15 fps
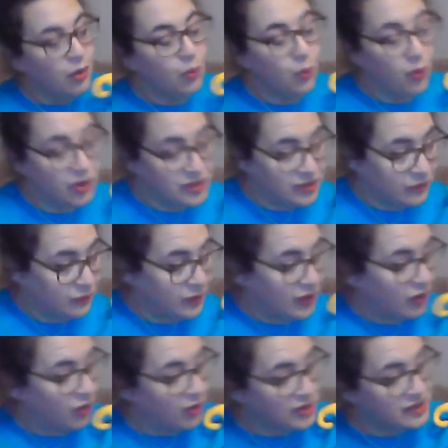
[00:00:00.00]
What have we
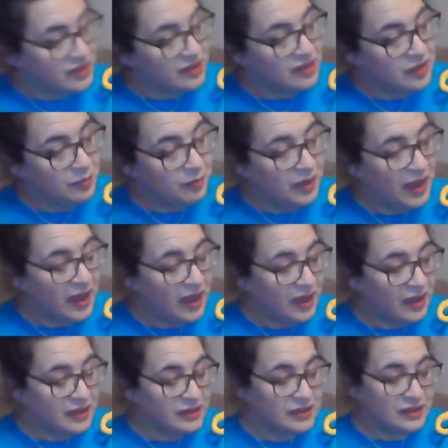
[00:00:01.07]
got in the bag
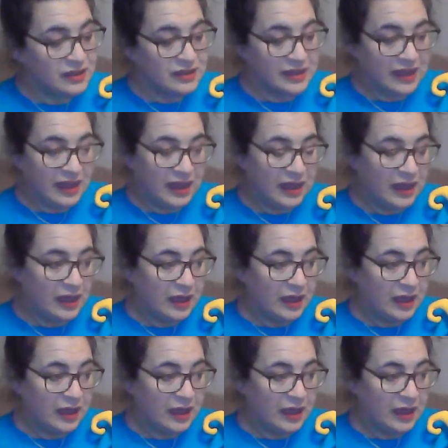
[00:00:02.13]
today?